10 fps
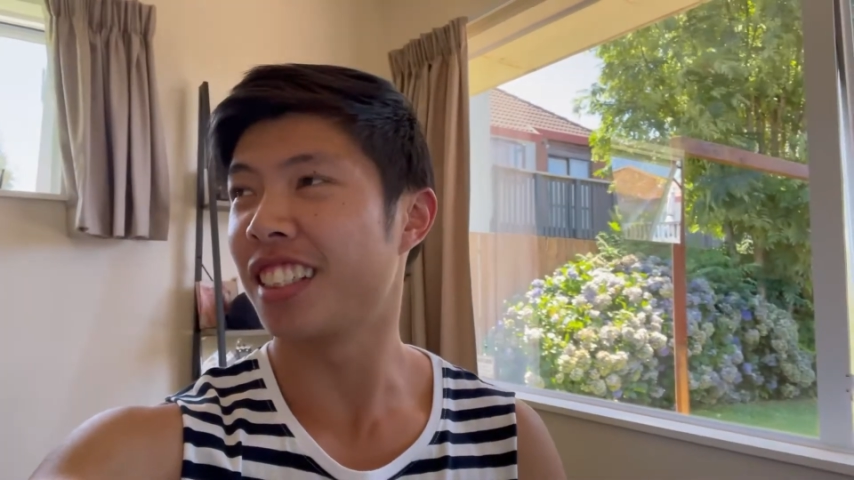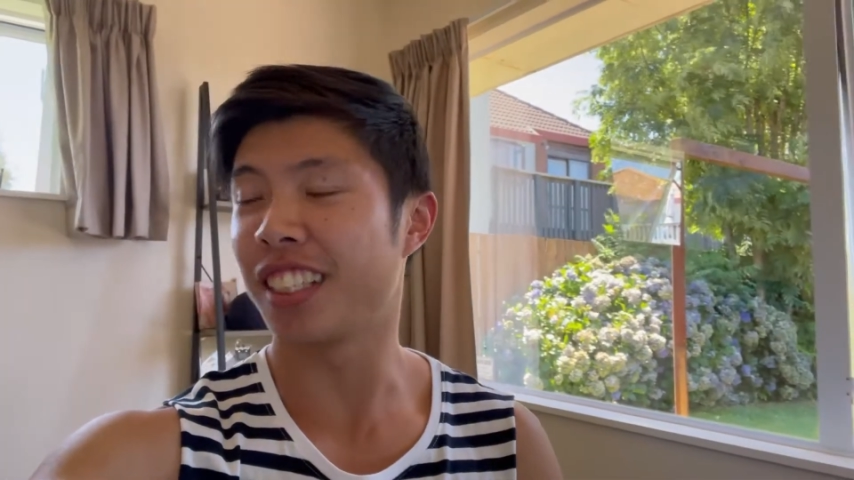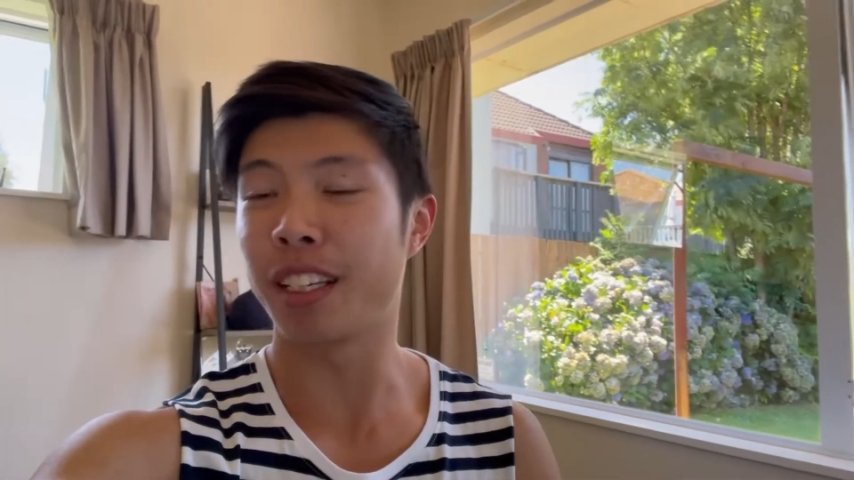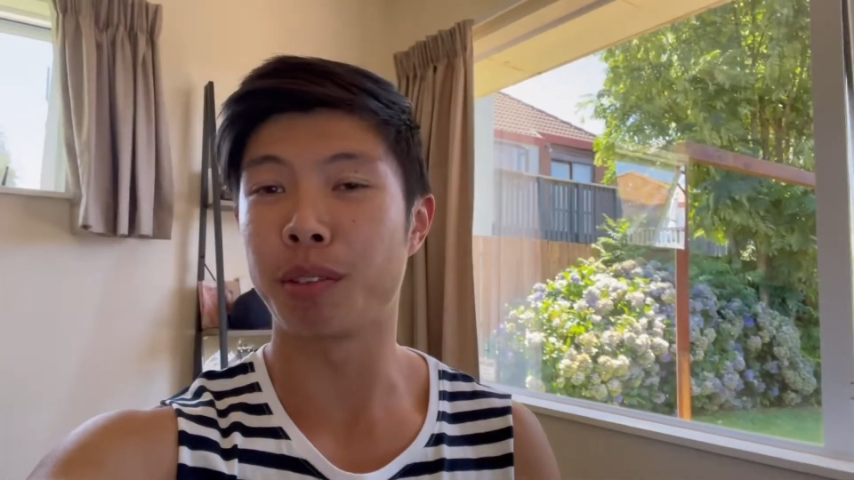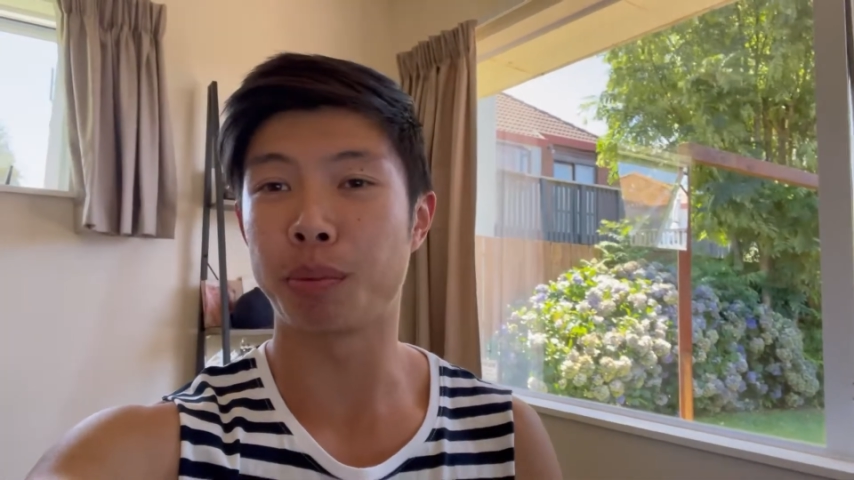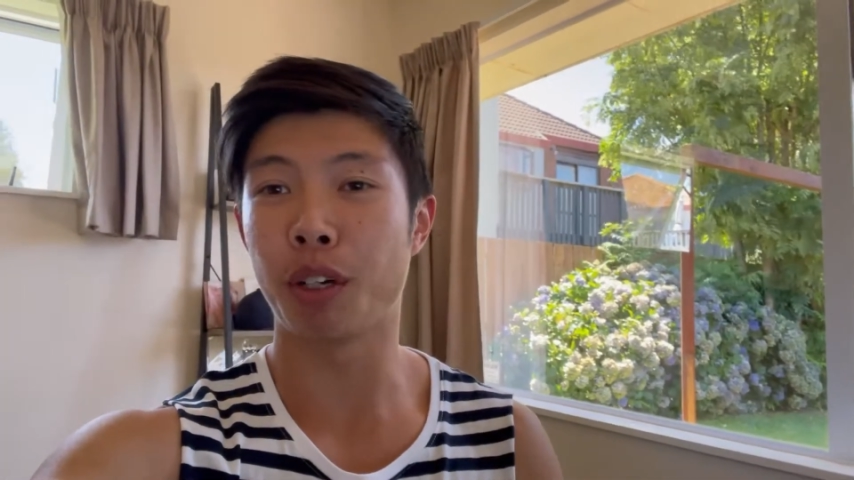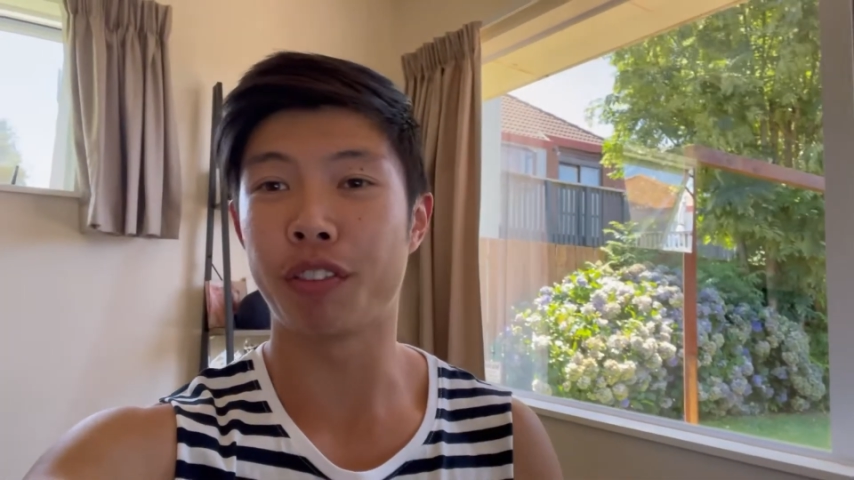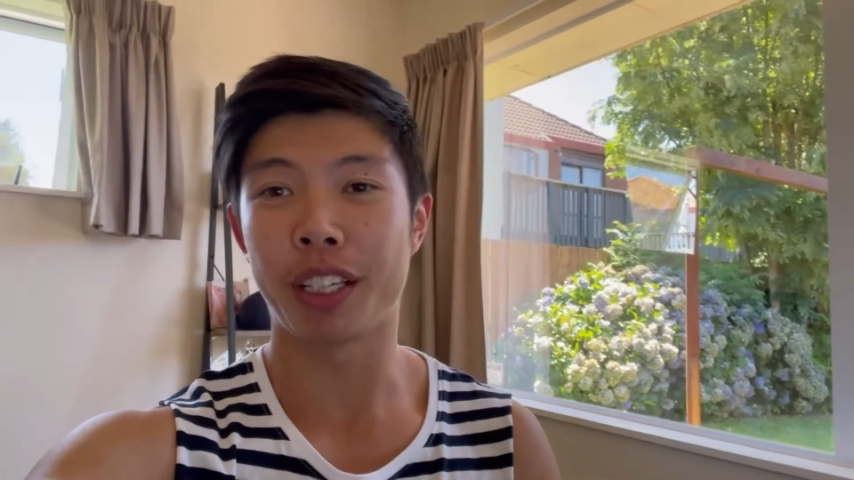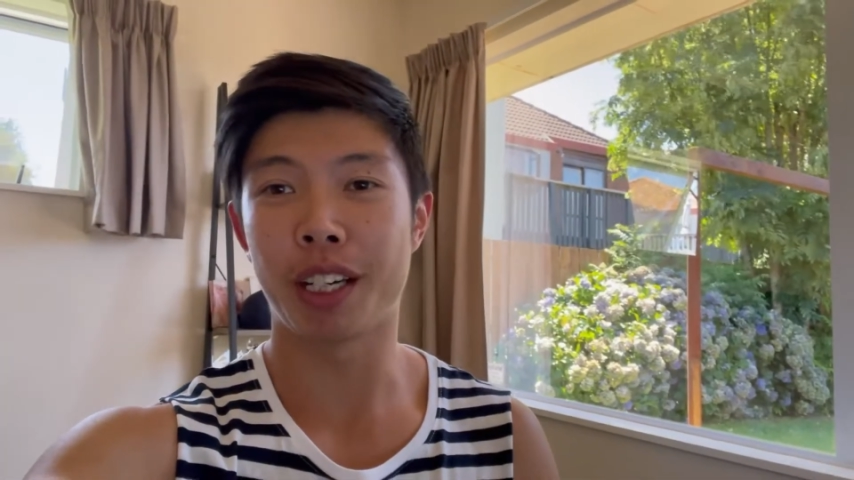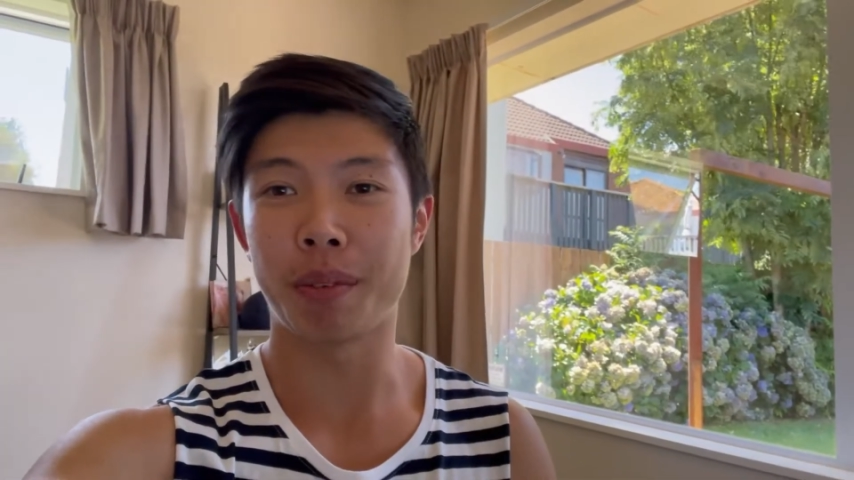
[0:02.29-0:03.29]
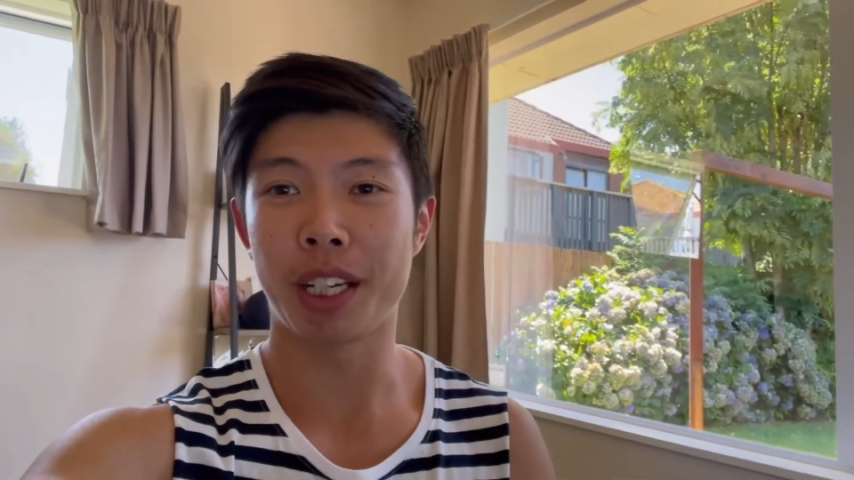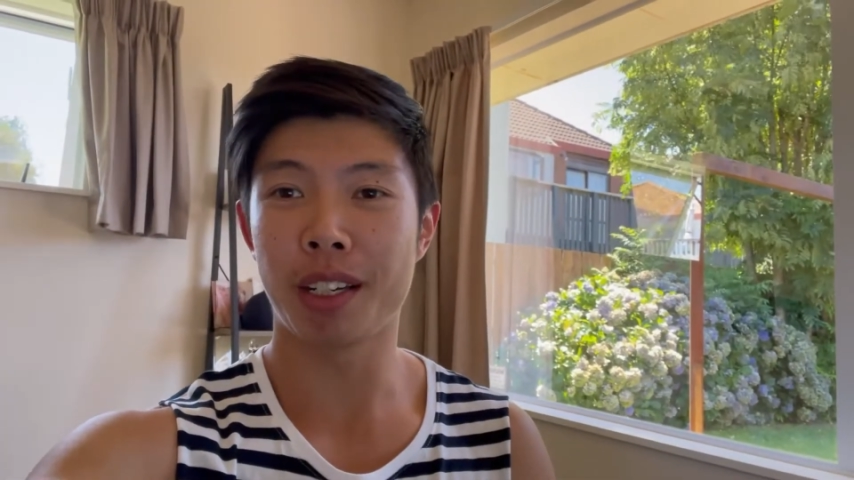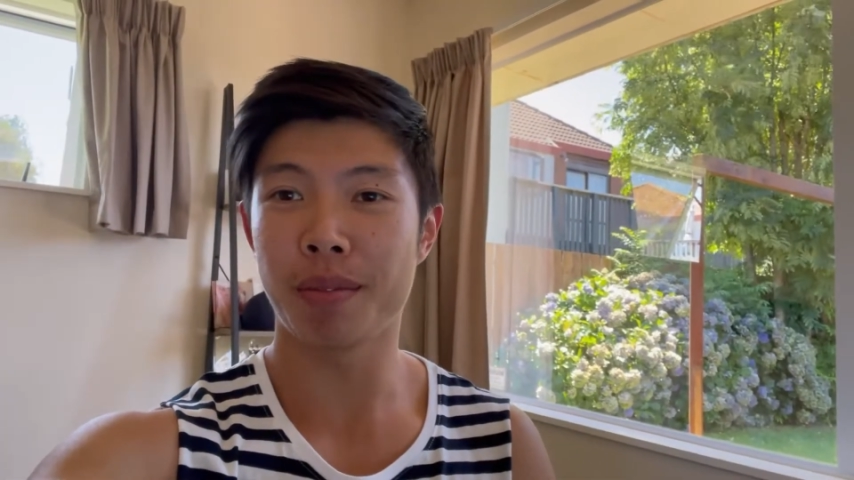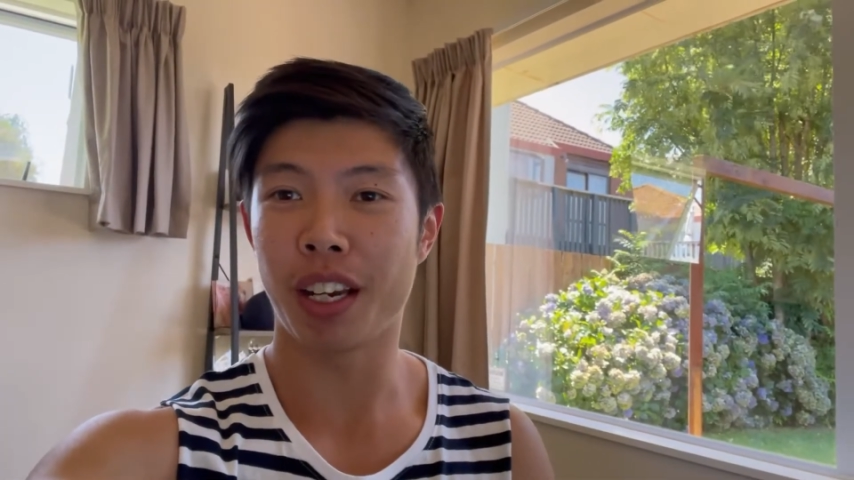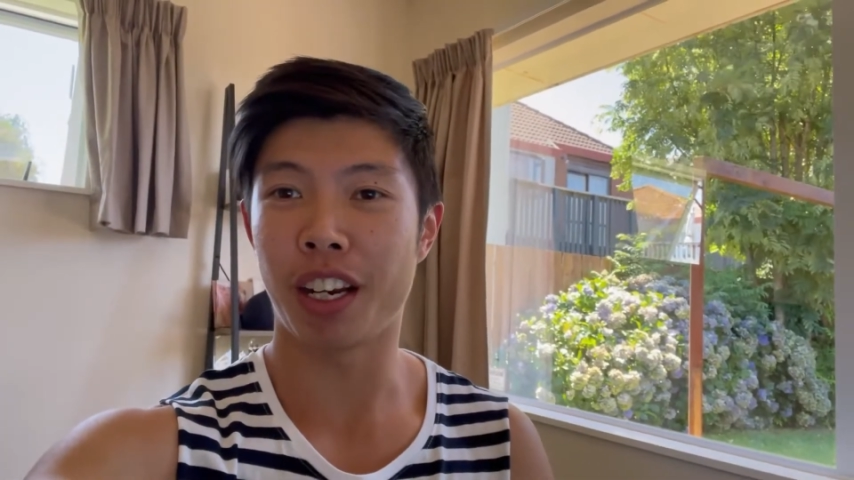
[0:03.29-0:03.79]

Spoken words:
It's Elon's birthday coming up